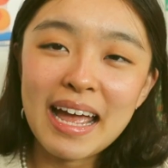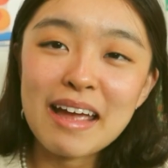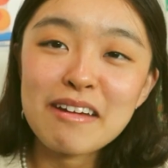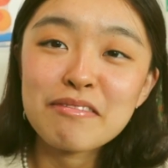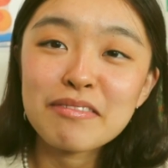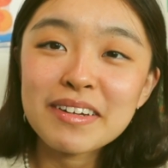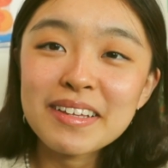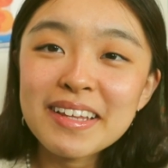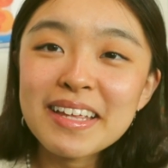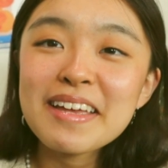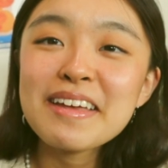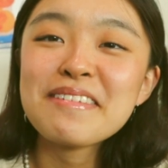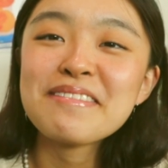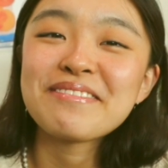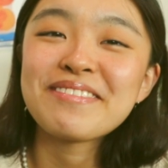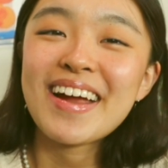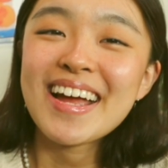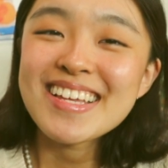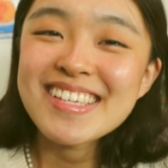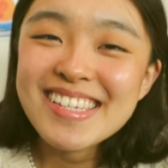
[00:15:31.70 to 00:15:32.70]
I really
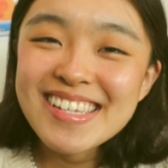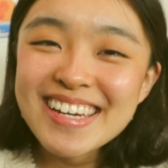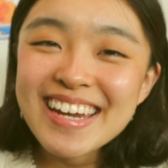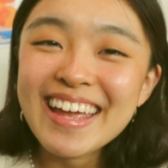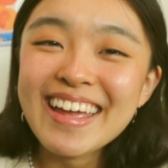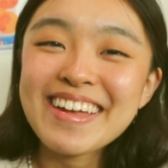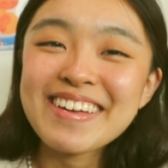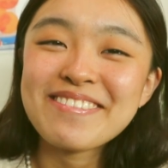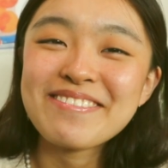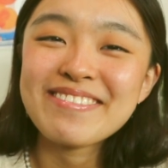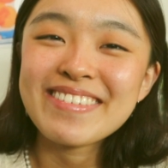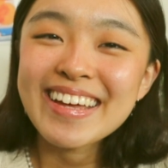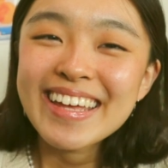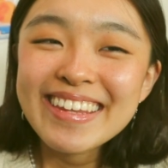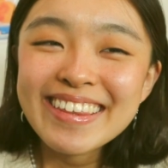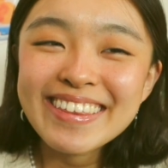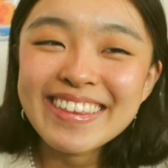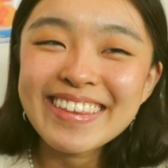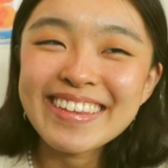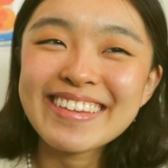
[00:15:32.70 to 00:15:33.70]
resonate
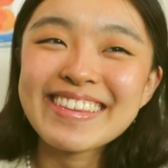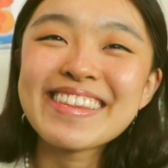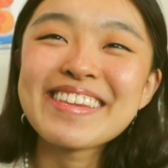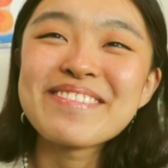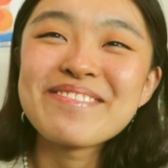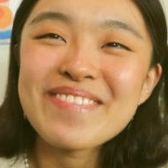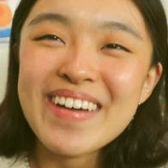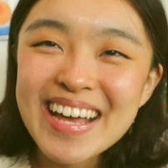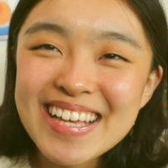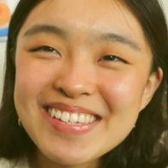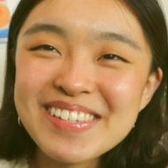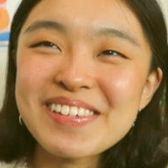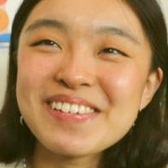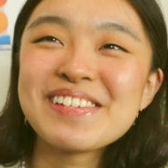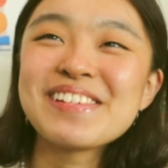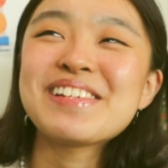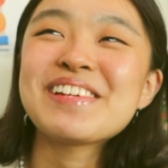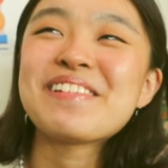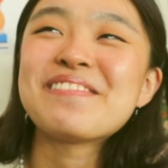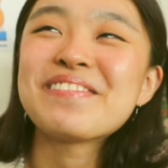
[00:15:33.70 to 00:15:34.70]
with the
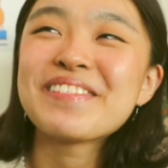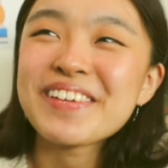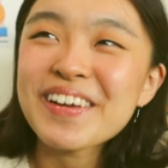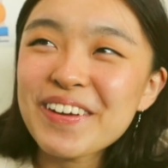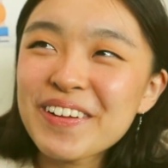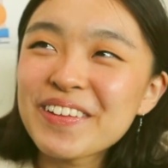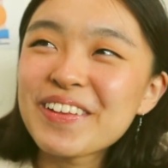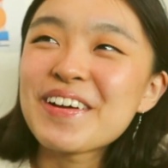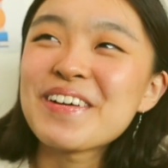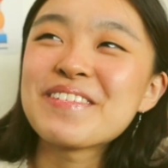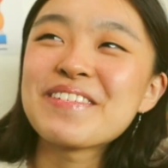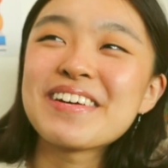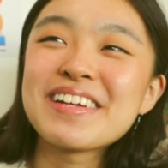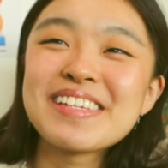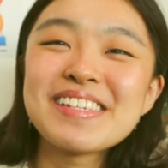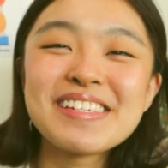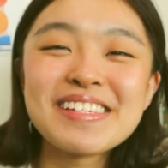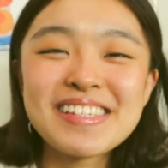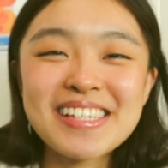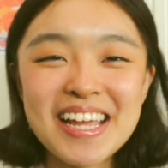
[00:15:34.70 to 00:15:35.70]
message of YOLO, which
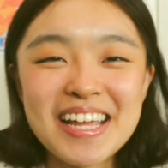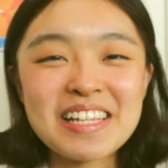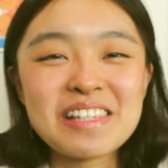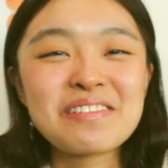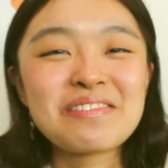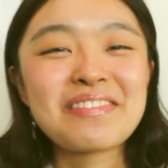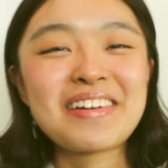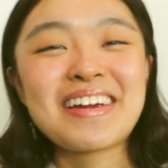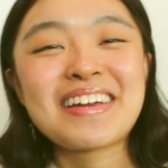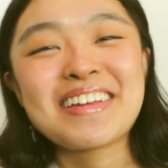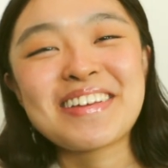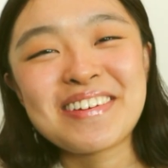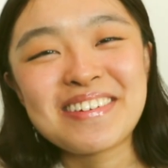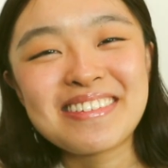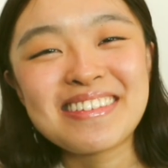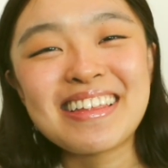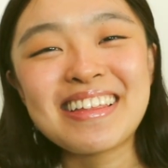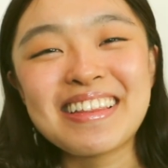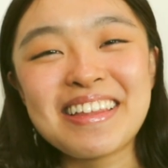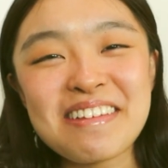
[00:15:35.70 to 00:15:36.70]
stands for you
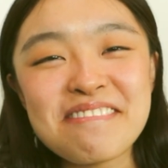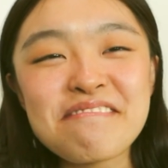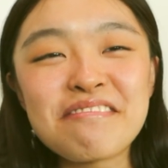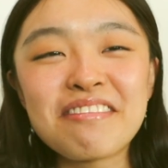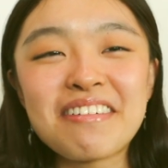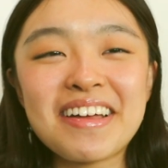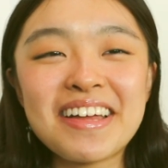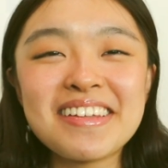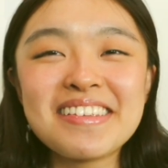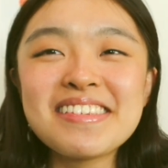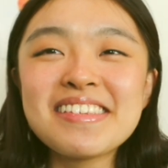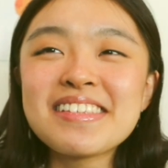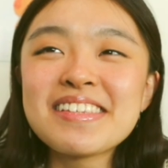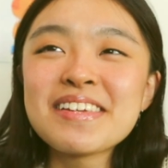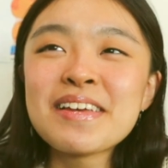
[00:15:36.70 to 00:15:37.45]
only live once.